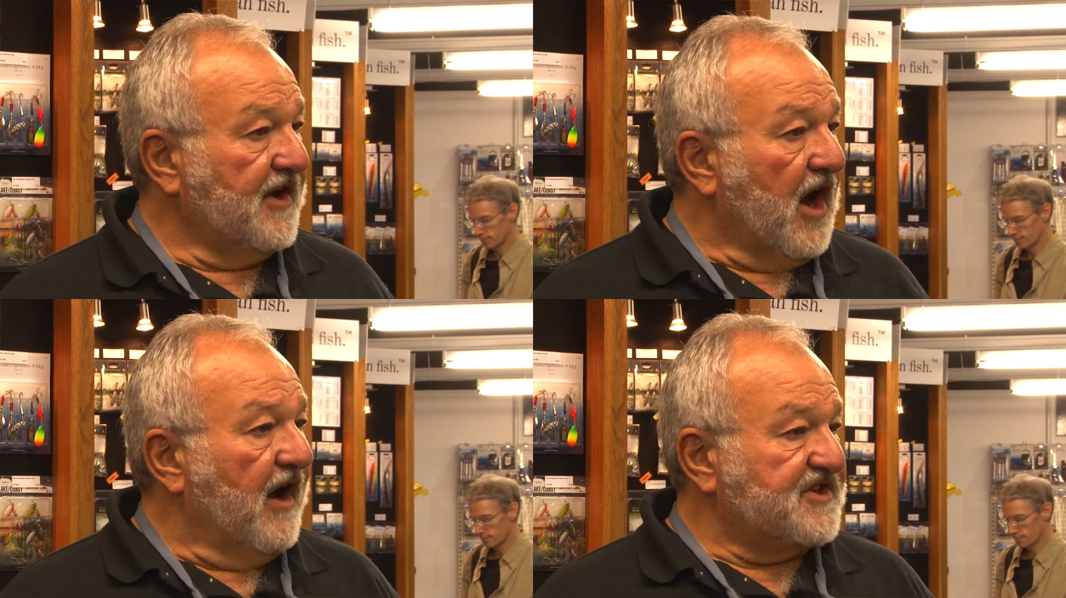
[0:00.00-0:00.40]

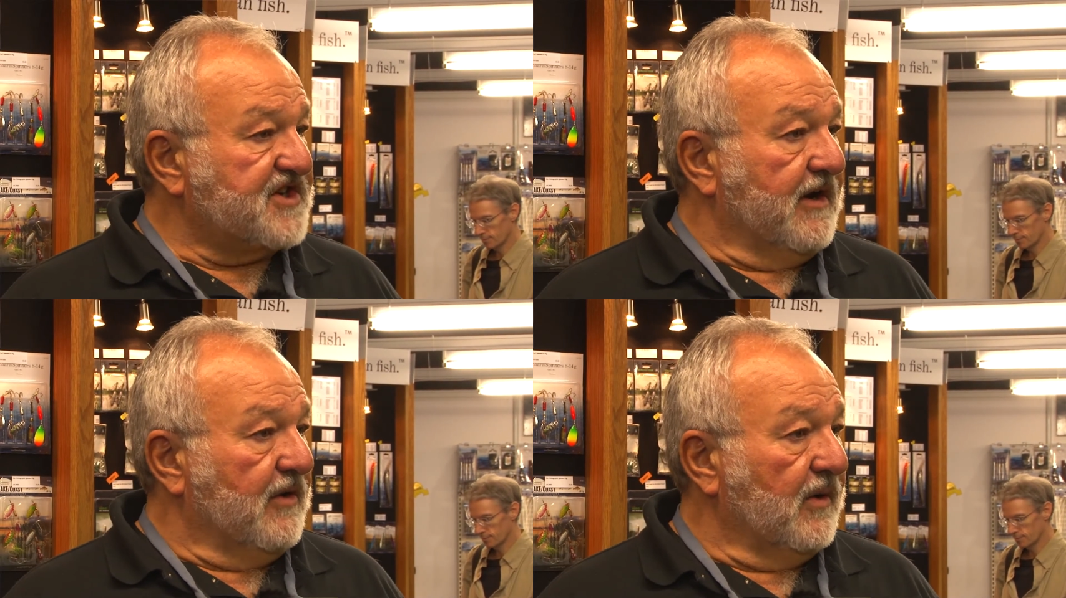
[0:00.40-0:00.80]
Speaker 1: an ice
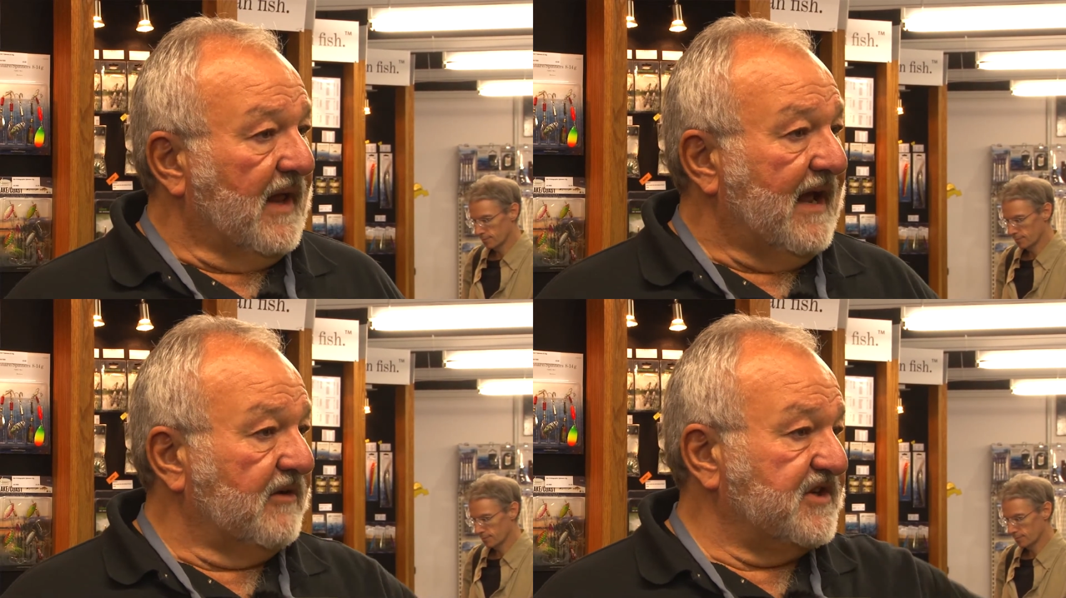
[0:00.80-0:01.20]
hole
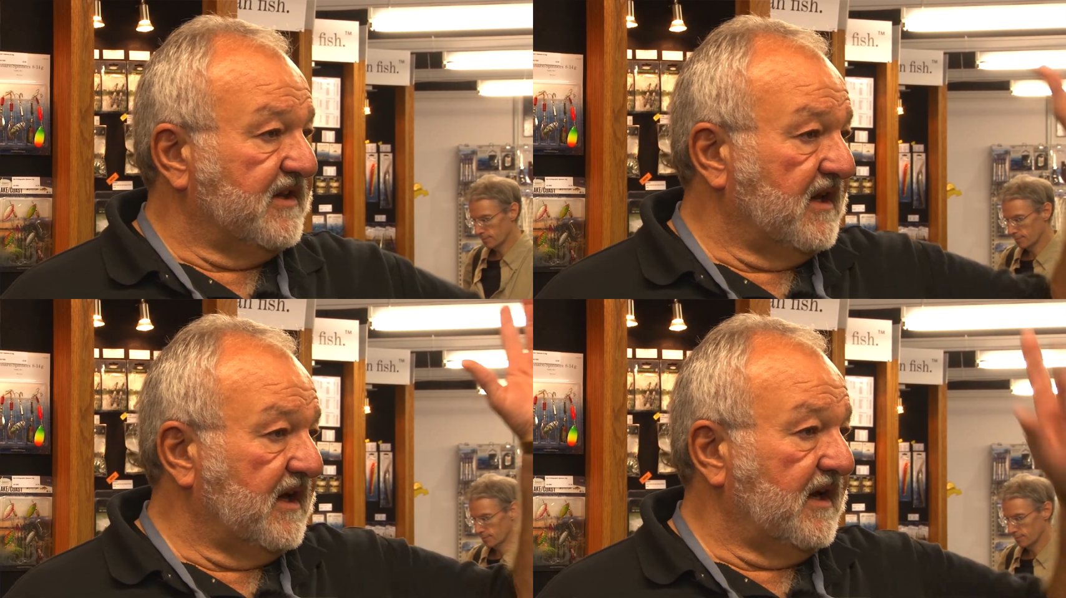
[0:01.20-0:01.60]
out
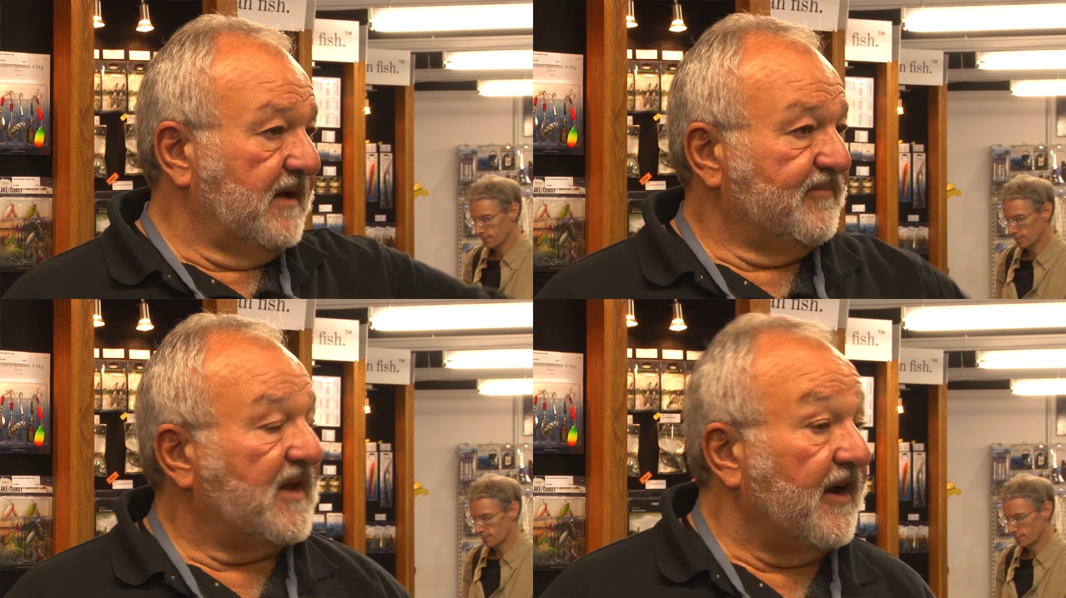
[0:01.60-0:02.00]
in the,
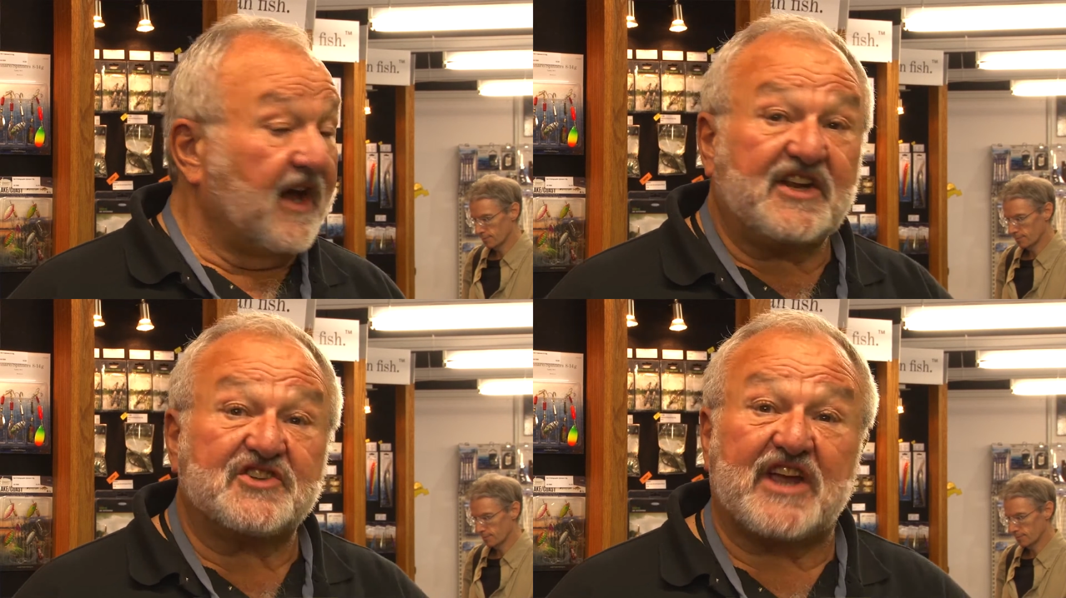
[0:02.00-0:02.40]
and
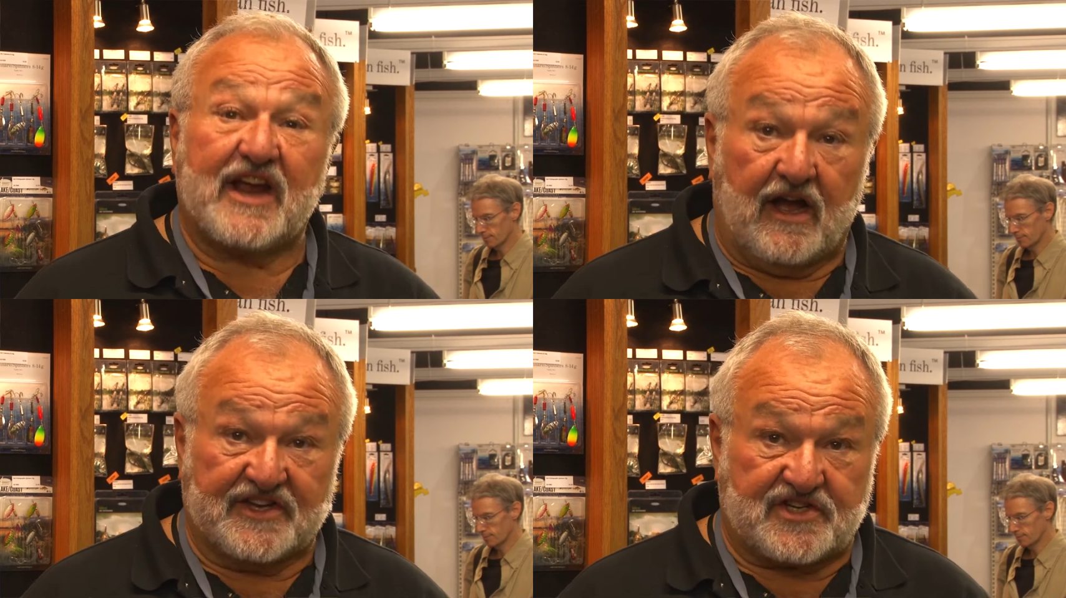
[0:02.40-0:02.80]
I did say
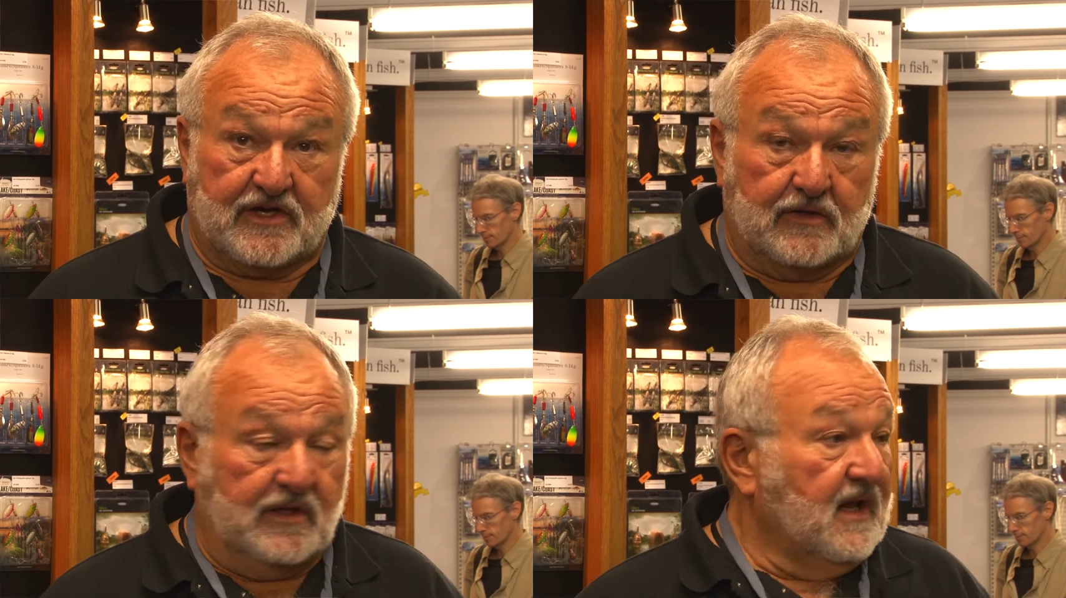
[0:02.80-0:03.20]
ice
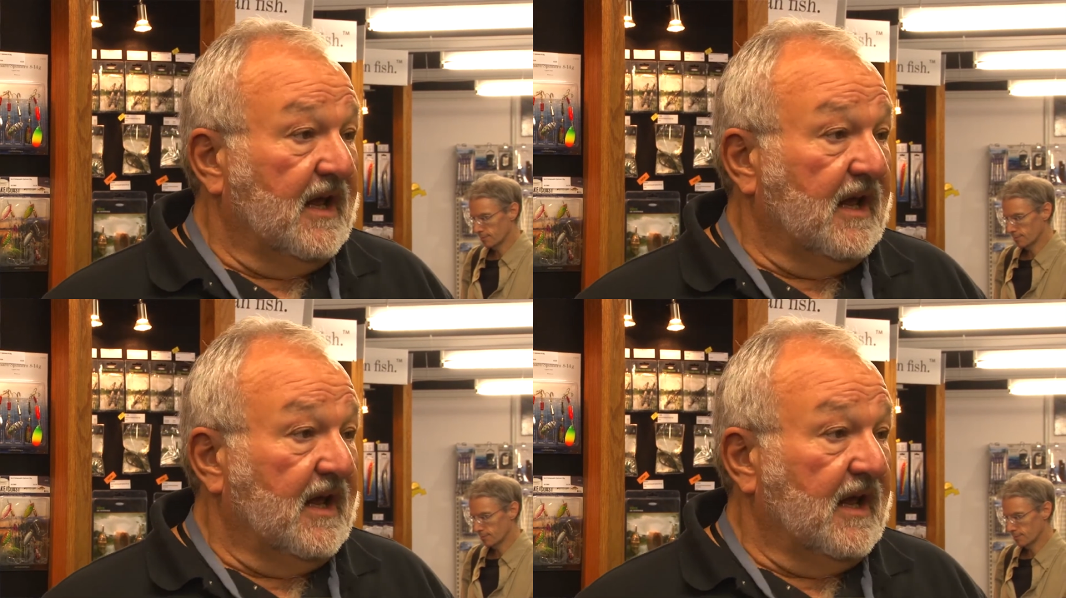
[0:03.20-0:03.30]
hole,